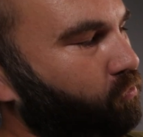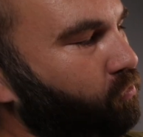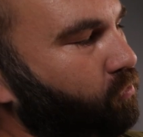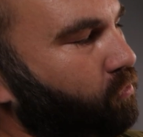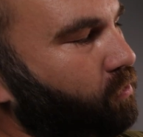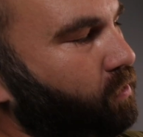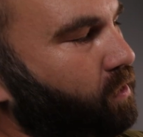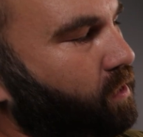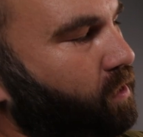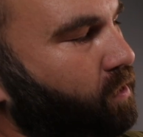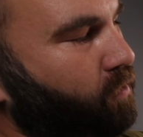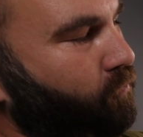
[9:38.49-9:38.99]

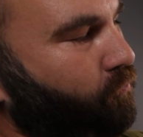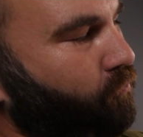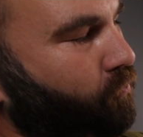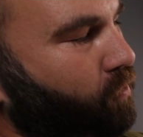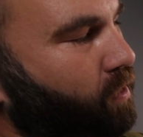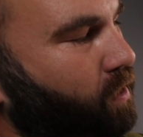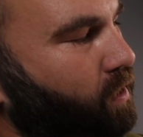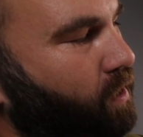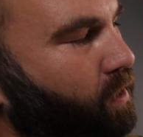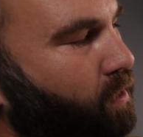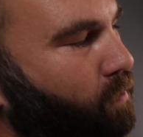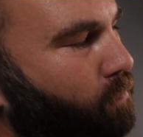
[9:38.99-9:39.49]
2.5
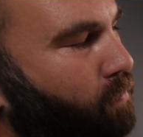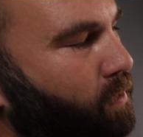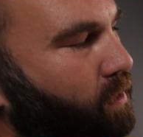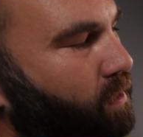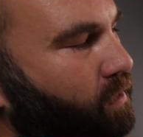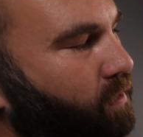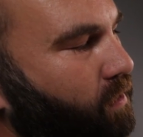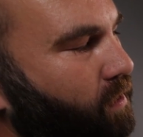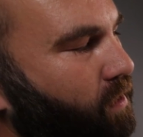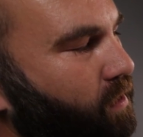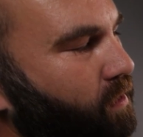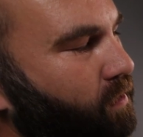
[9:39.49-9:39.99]

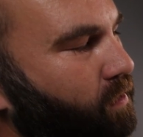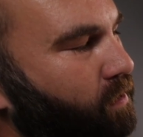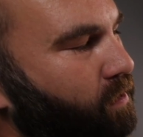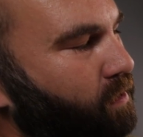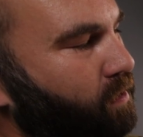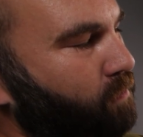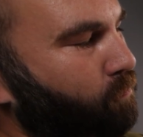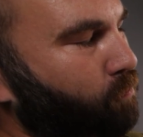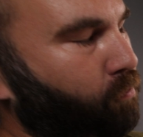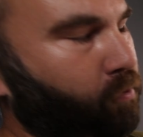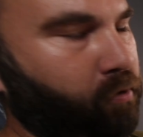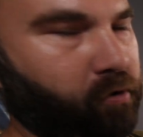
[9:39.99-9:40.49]
gigabit
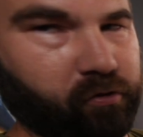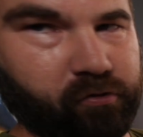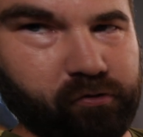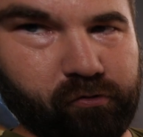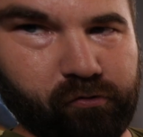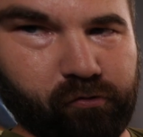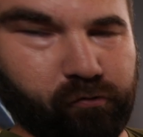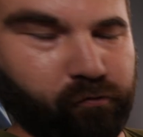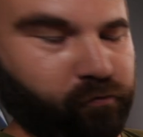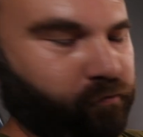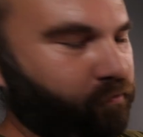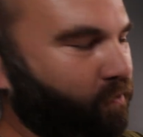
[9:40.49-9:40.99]
Ethernet ports
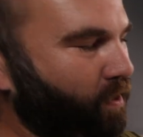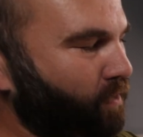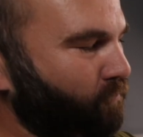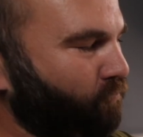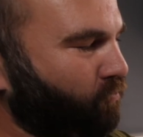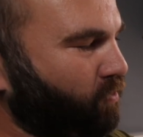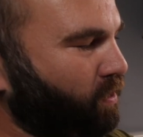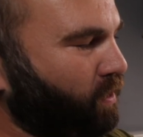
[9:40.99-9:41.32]
to 5